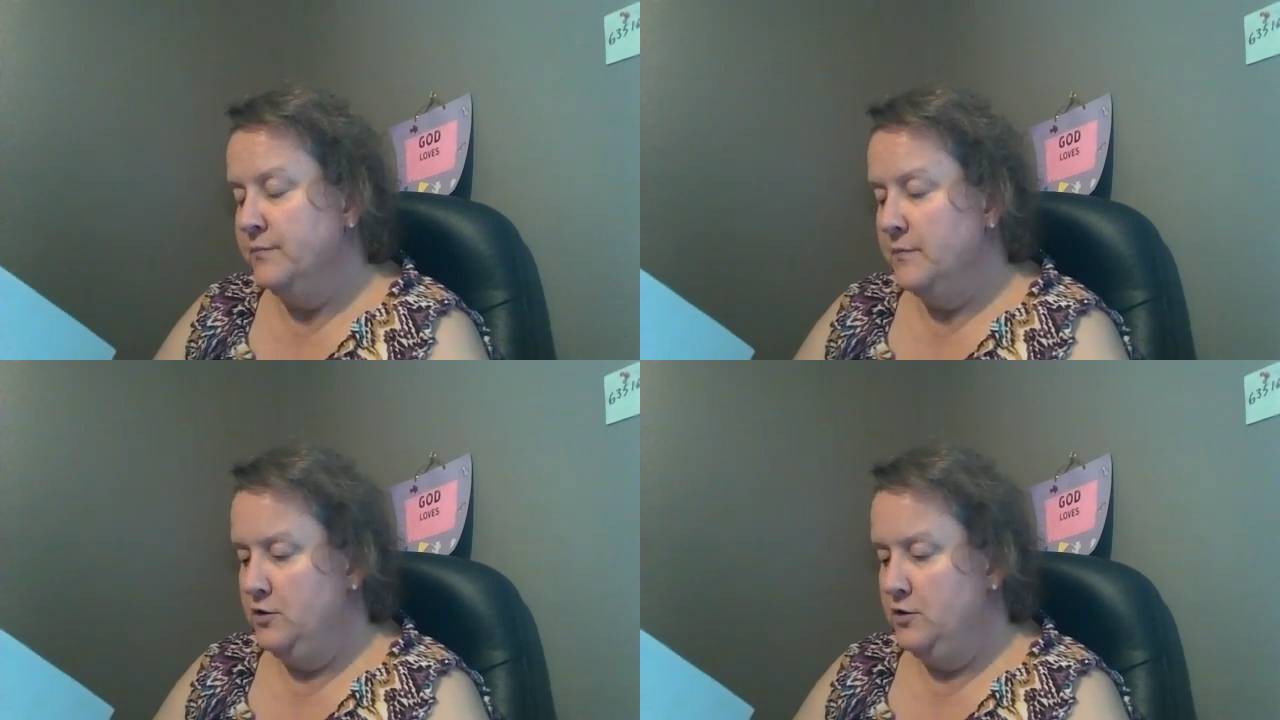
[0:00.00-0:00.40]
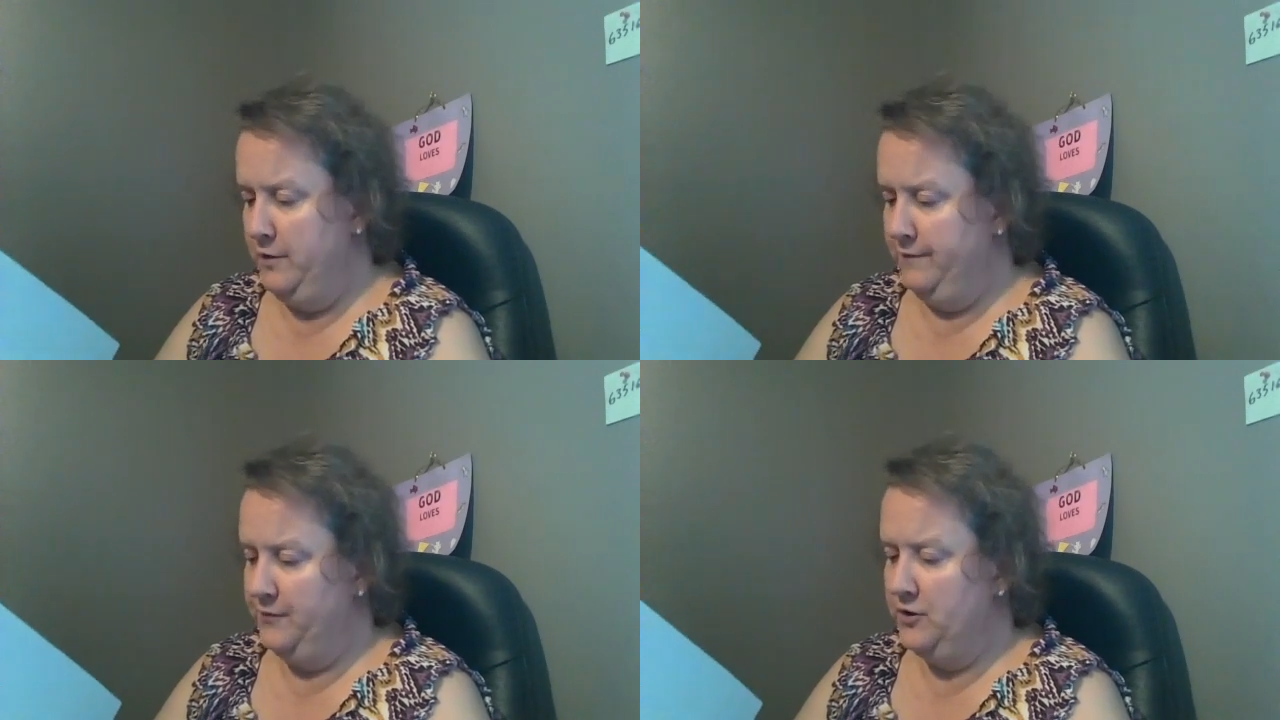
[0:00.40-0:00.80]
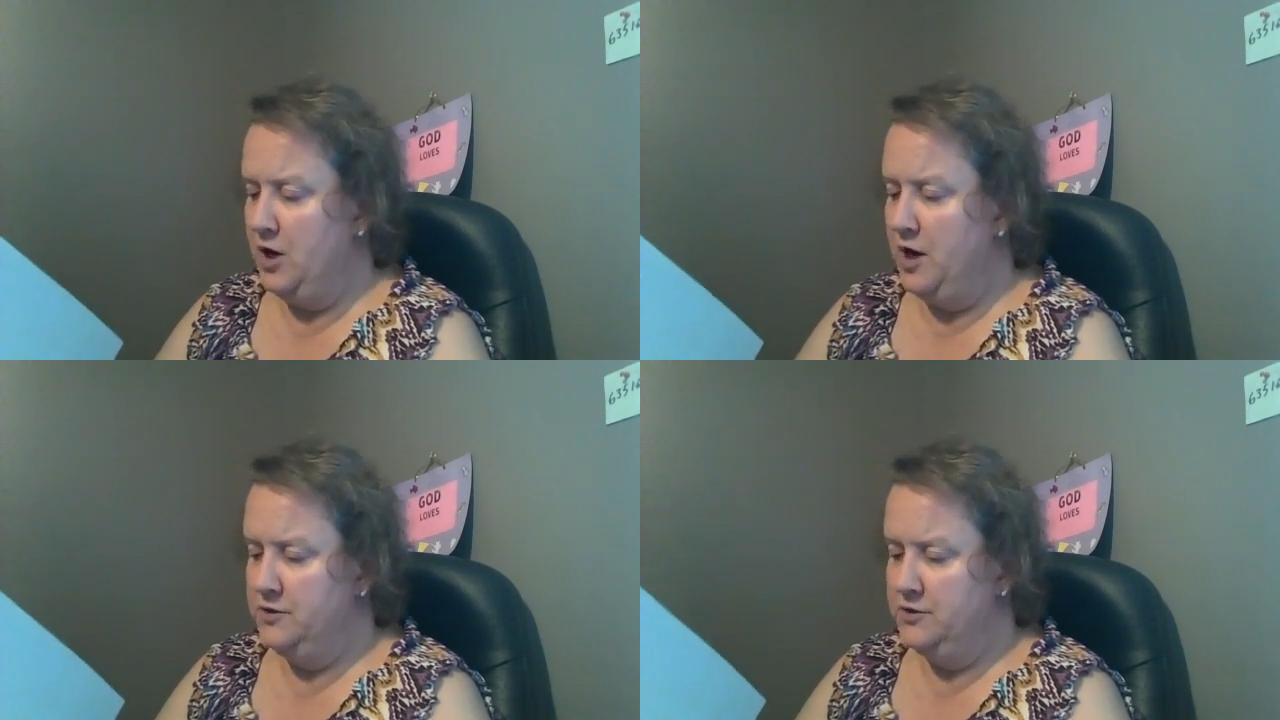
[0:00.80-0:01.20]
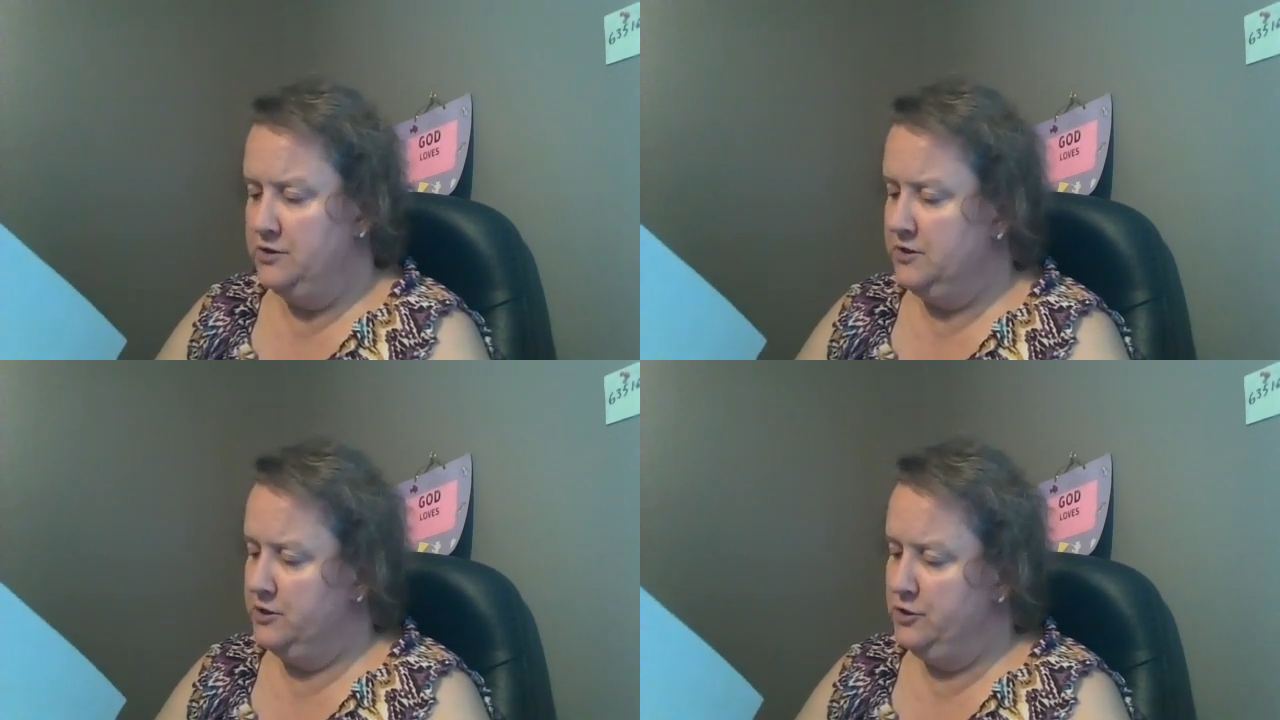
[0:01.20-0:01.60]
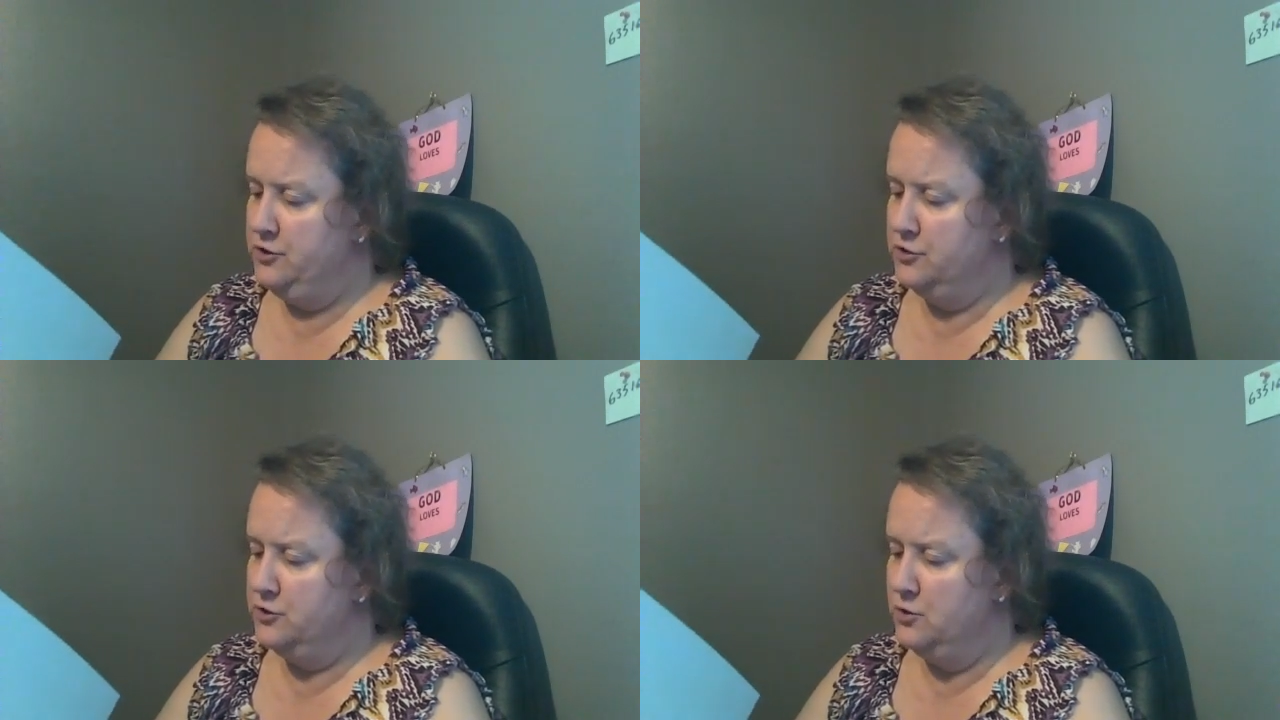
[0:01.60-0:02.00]
"You have forgotten to clean
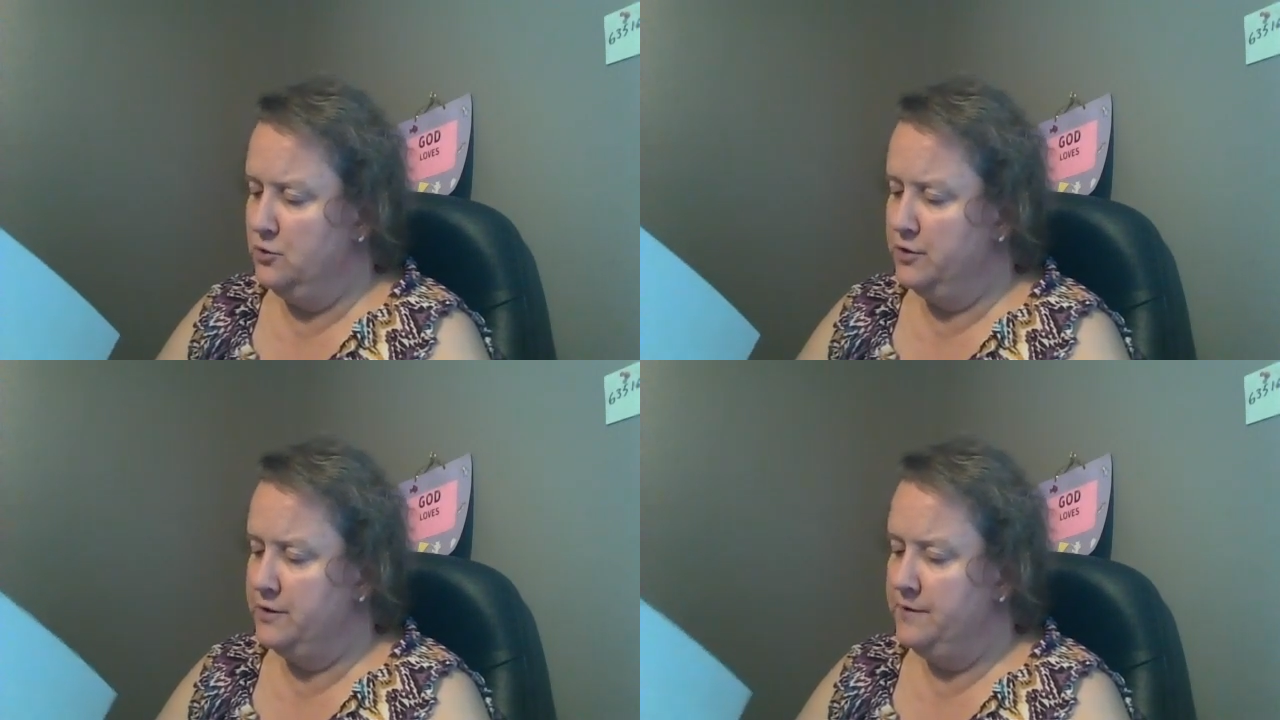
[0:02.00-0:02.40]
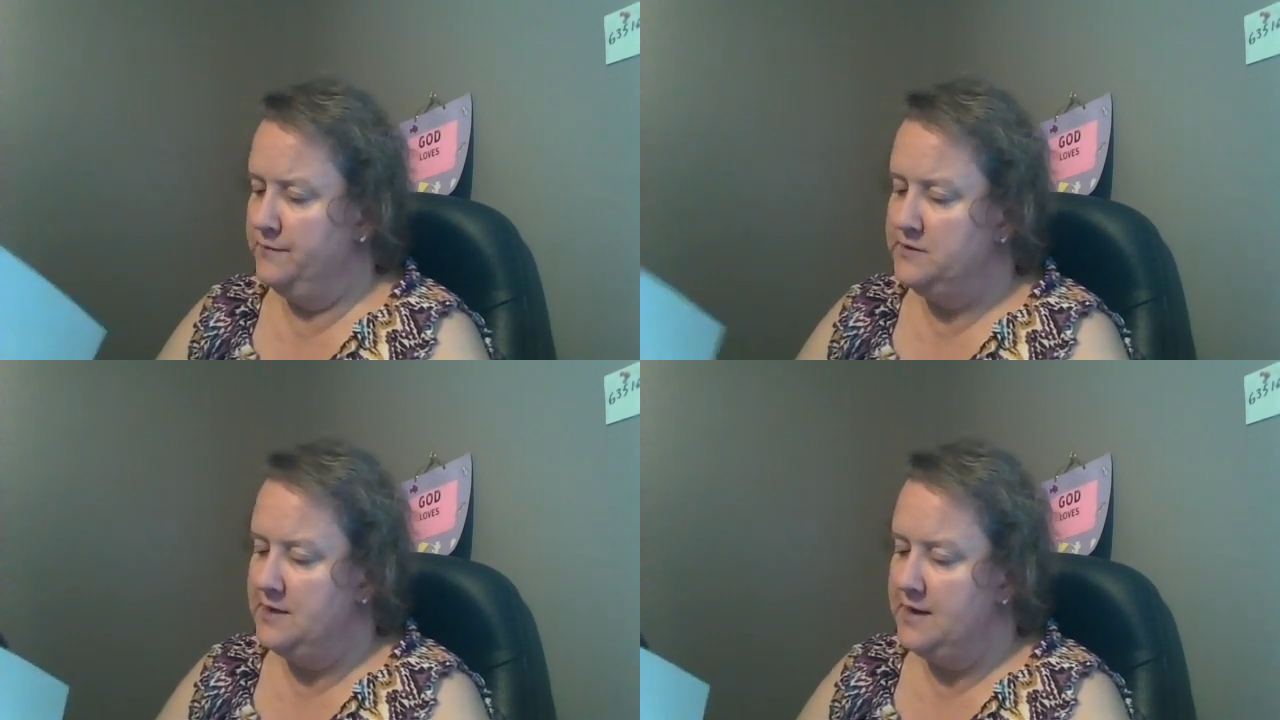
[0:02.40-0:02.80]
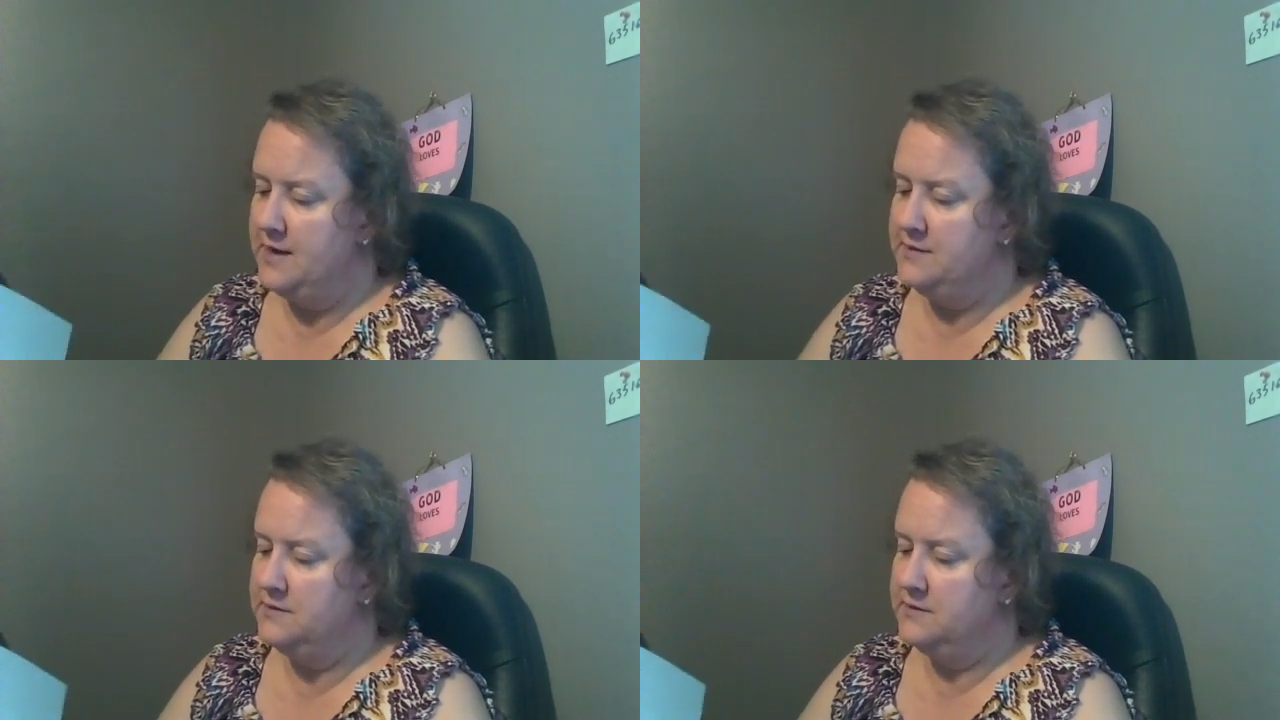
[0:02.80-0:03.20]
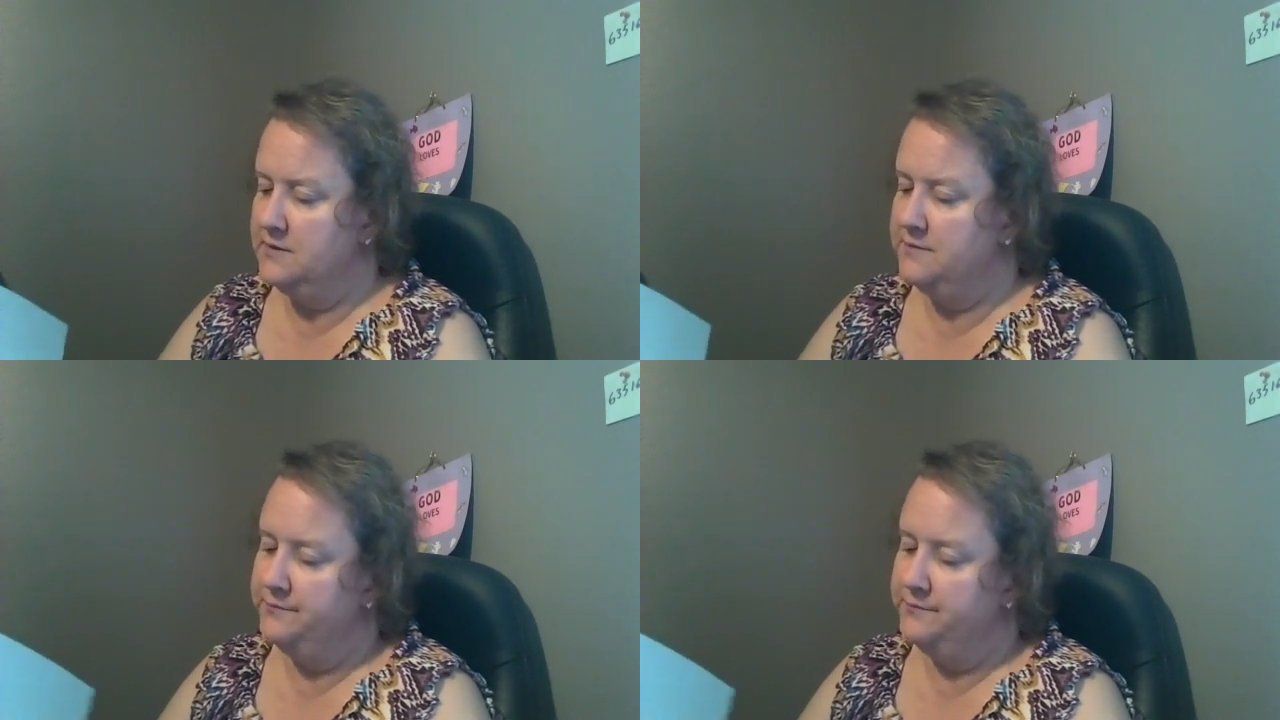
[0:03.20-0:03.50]
your sword," said Aslan.